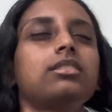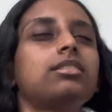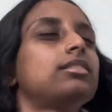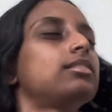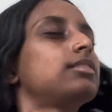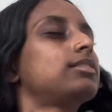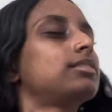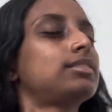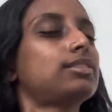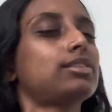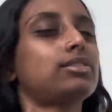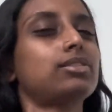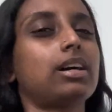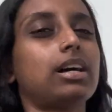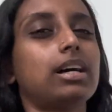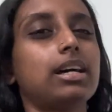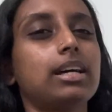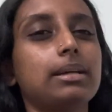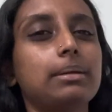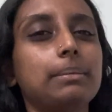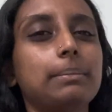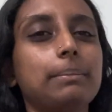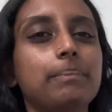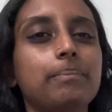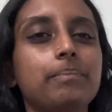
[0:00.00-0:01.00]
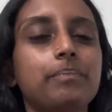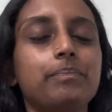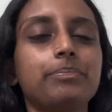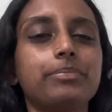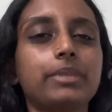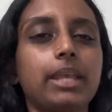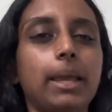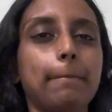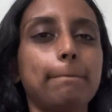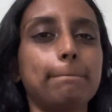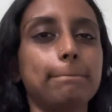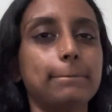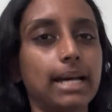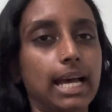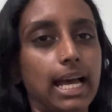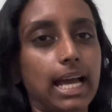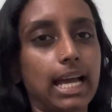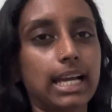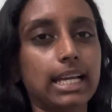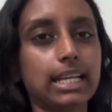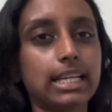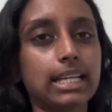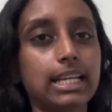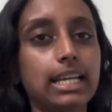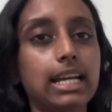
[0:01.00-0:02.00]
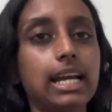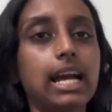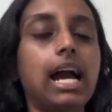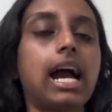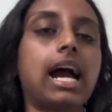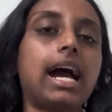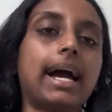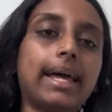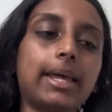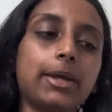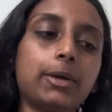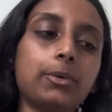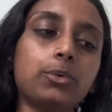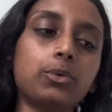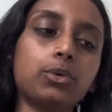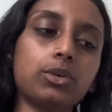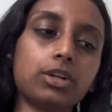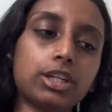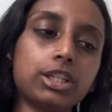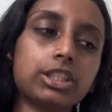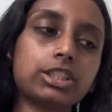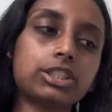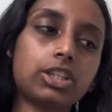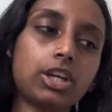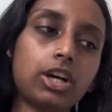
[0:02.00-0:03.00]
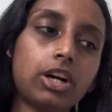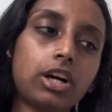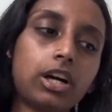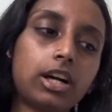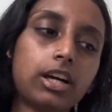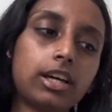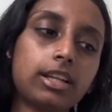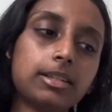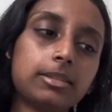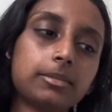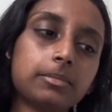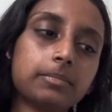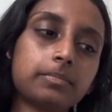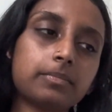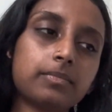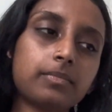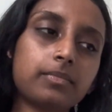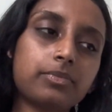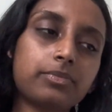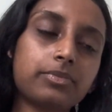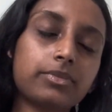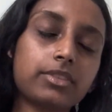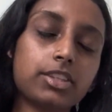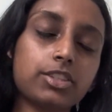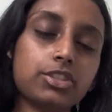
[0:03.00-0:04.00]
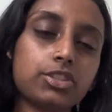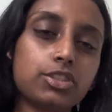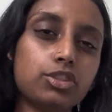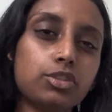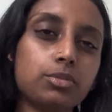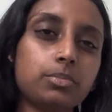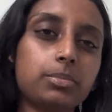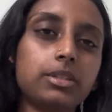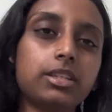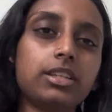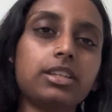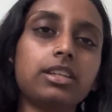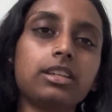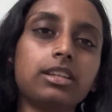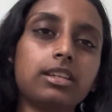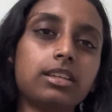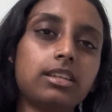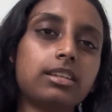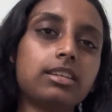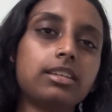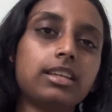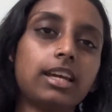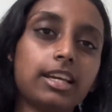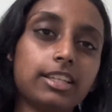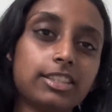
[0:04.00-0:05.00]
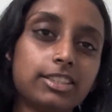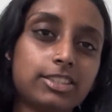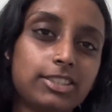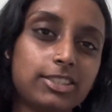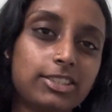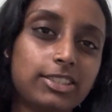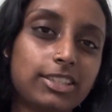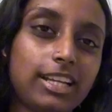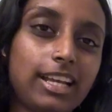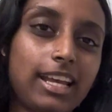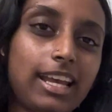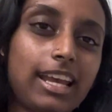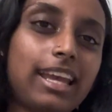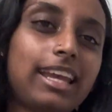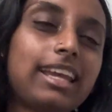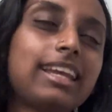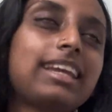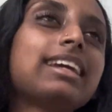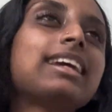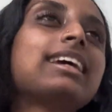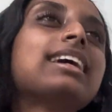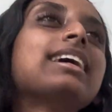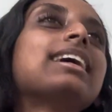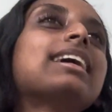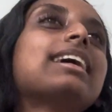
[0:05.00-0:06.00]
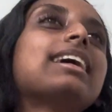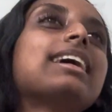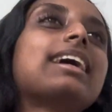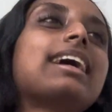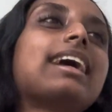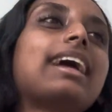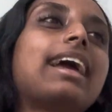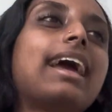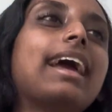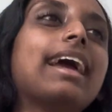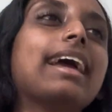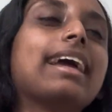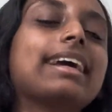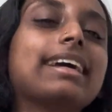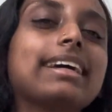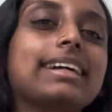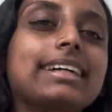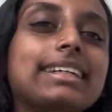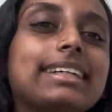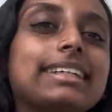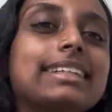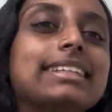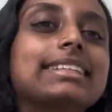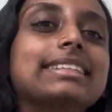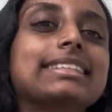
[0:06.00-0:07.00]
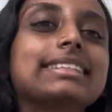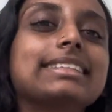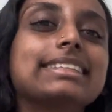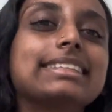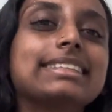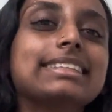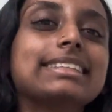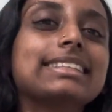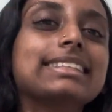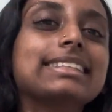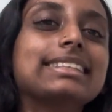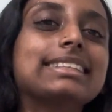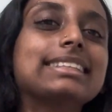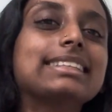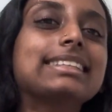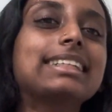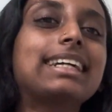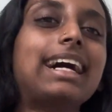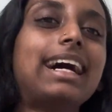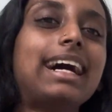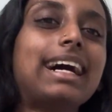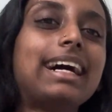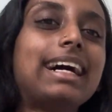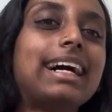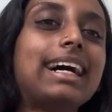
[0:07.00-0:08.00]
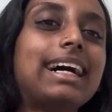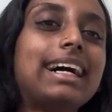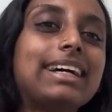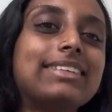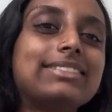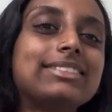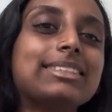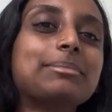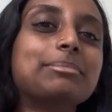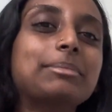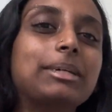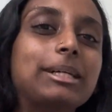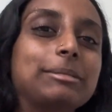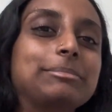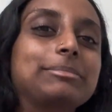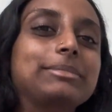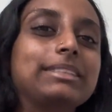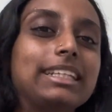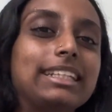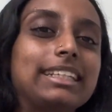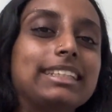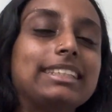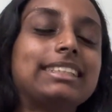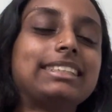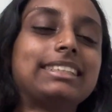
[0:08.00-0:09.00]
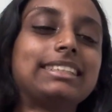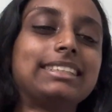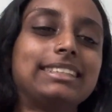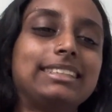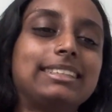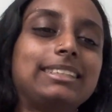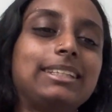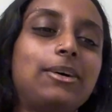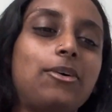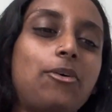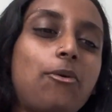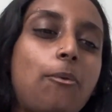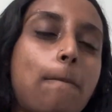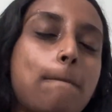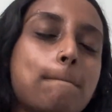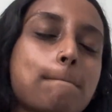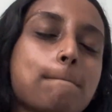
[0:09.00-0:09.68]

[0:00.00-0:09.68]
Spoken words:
So I'm back. I worked on the Snoopy yesterday and I have some updates. So